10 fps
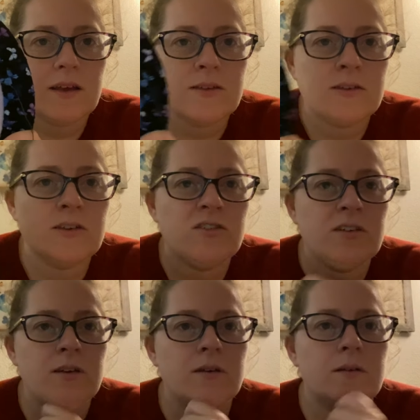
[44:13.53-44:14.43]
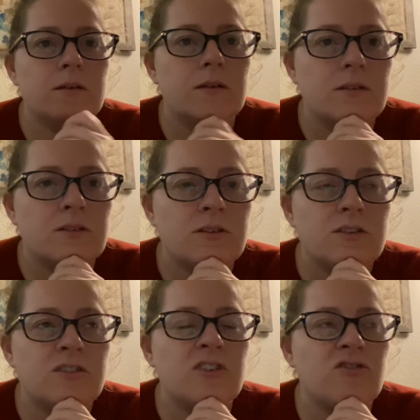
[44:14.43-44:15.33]

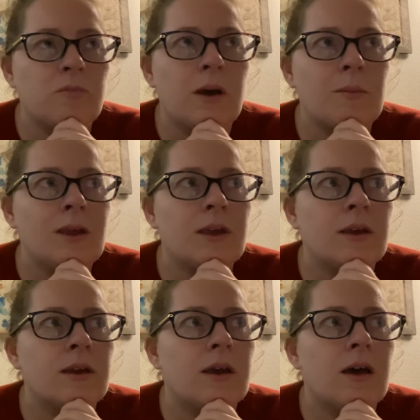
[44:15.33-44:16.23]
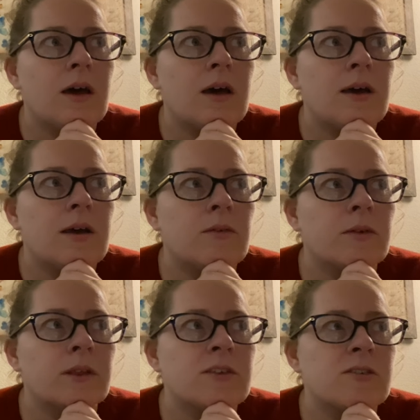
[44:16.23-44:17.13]
Stitchin Mommy
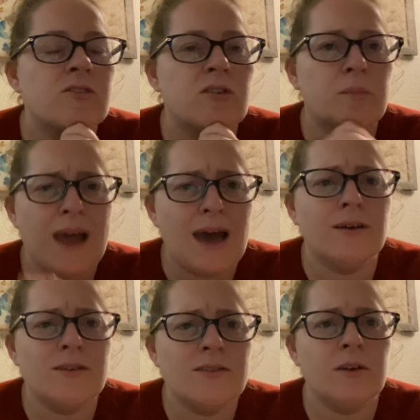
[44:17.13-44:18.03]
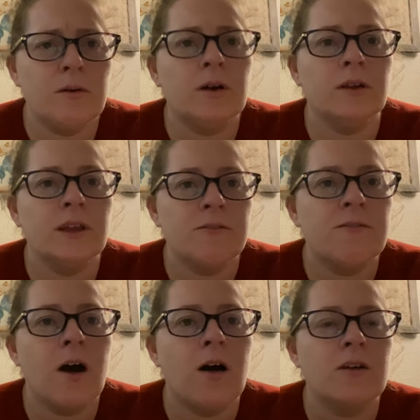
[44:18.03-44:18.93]
releases her patterns, you know, early
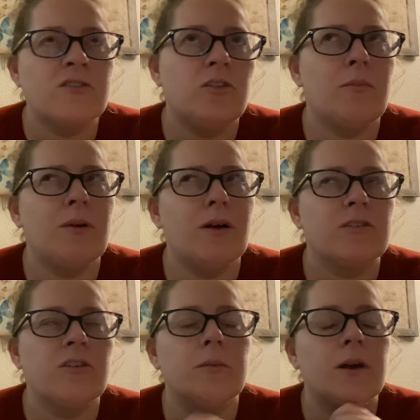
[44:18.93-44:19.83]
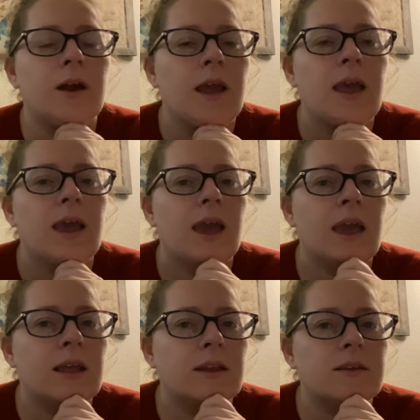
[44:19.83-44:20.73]
fall, September, October,
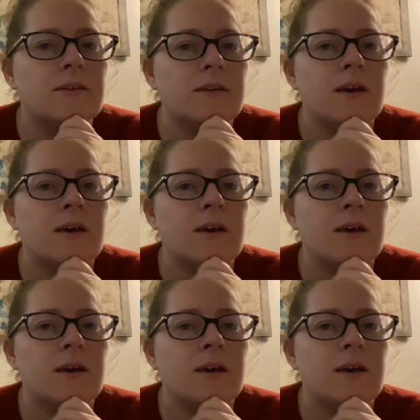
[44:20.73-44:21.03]
and